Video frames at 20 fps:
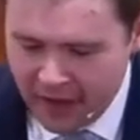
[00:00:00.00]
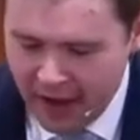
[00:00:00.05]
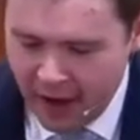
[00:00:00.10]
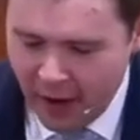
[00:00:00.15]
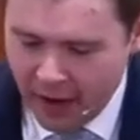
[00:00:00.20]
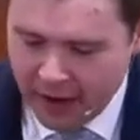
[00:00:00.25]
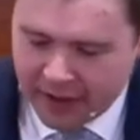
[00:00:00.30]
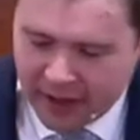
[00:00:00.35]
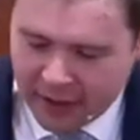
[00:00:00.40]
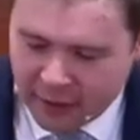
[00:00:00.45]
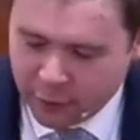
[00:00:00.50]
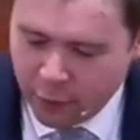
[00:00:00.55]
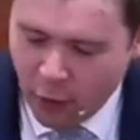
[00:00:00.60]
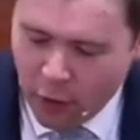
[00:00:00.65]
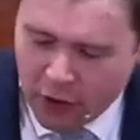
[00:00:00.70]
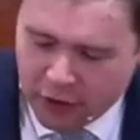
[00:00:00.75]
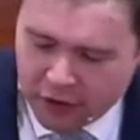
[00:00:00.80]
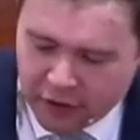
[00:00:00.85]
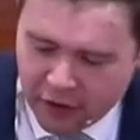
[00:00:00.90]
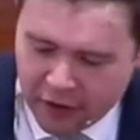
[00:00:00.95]
And his
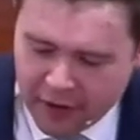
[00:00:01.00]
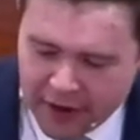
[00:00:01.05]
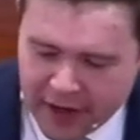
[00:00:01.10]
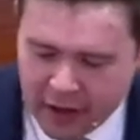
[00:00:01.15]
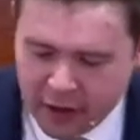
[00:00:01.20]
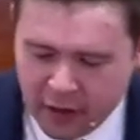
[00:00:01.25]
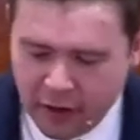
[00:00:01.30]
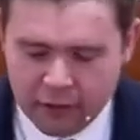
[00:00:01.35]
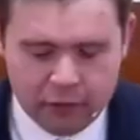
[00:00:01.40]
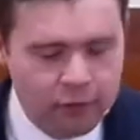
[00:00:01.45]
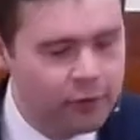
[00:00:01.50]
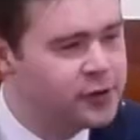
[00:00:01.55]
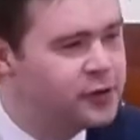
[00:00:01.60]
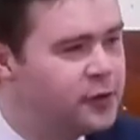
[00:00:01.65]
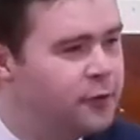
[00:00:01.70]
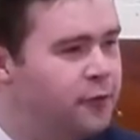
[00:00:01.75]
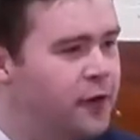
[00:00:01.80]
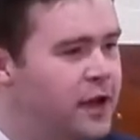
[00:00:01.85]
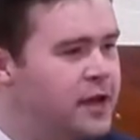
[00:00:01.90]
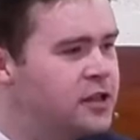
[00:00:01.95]
voluntary
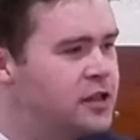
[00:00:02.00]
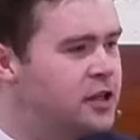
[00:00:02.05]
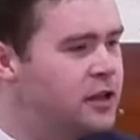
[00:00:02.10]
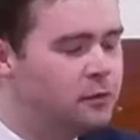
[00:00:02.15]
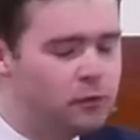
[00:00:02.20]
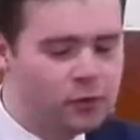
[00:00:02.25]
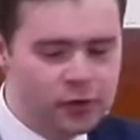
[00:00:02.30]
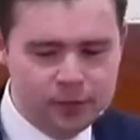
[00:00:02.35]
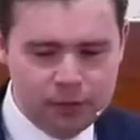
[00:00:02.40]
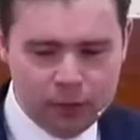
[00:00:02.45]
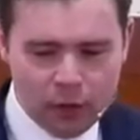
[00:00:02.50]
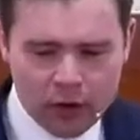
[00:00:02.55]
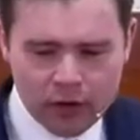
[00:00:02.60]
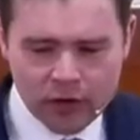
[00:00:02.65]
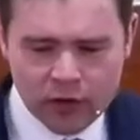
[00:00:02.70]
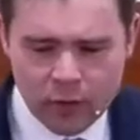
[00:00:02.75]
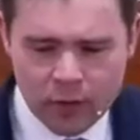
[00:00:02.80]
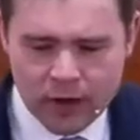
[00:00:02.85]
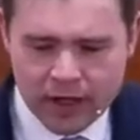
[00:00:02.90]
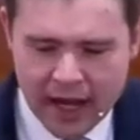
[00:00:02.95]
crucifixion was brought
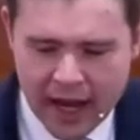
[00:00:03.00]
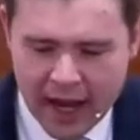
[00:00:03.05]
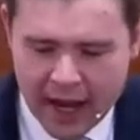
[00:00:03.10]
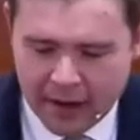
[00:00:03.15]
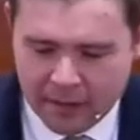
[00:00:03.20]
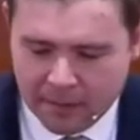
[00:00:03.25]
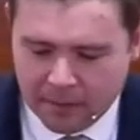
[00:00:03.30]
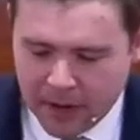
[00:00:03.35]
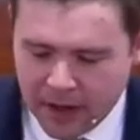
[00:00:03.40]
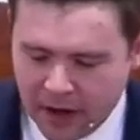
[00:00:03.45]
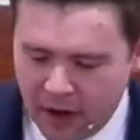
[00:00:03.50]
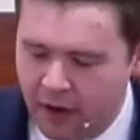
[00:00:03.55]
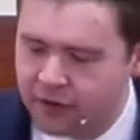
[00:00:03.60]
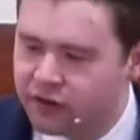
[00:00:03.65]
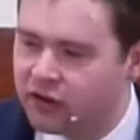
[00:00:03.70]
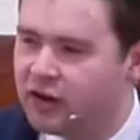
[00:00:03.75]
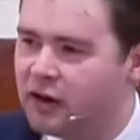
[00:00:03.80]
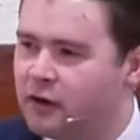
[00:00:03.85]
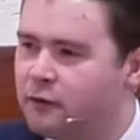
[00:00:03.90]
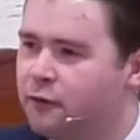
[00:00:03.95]
to an end because
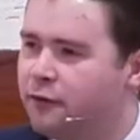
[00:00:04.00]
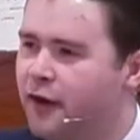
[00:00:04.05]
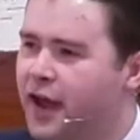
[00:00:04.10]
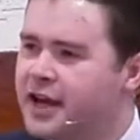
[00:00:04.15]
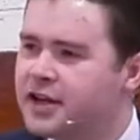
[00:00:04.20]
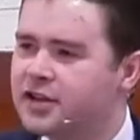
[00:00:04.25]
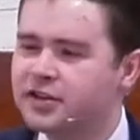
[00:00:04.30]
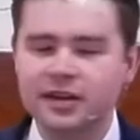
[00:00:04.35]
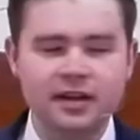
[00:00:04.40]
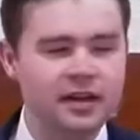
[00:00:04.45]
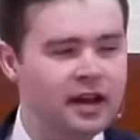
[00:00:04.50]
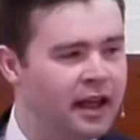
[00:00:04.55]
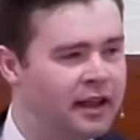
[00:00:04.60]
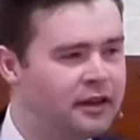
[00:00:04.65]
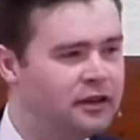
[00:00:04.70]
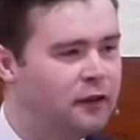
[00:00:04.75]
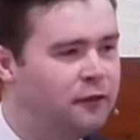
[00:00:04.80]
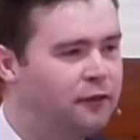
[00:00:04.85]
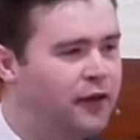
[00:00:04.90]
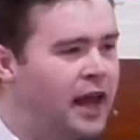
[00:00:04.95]
an infection had
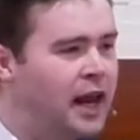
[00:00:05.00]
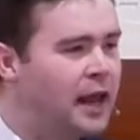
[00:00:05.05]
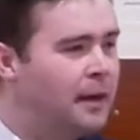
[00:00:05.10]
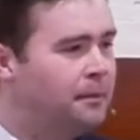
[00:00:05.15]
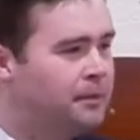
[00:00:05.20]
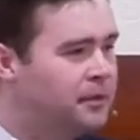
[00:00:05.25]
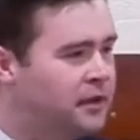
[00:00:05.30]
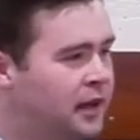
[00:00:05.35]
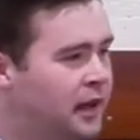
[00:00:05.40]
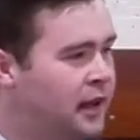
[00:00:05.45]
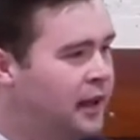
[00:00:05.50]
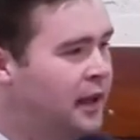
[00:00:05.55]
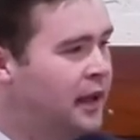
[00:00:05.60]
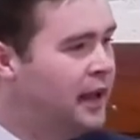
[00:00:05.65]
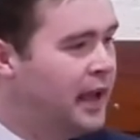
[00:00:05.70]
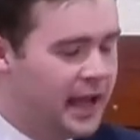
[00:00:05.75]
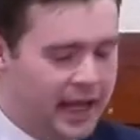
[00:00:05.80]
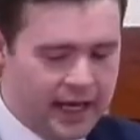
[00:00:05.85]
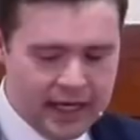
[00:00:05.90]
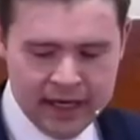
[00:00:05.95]
developed
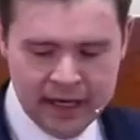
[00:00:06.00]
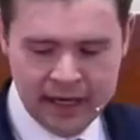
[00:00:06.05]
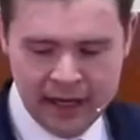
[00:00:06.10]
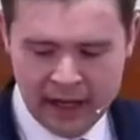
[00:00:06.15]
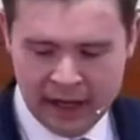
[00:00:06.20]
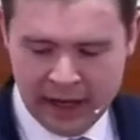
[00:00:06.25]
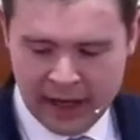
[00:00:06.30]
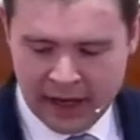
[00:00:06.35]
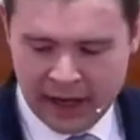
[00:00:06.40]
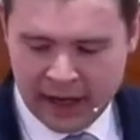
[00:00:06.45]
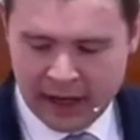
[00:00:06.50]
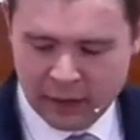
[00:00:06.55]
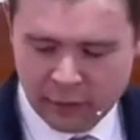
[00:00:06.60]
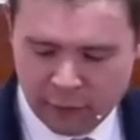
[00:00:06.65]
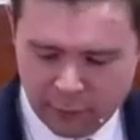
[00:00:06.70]
in his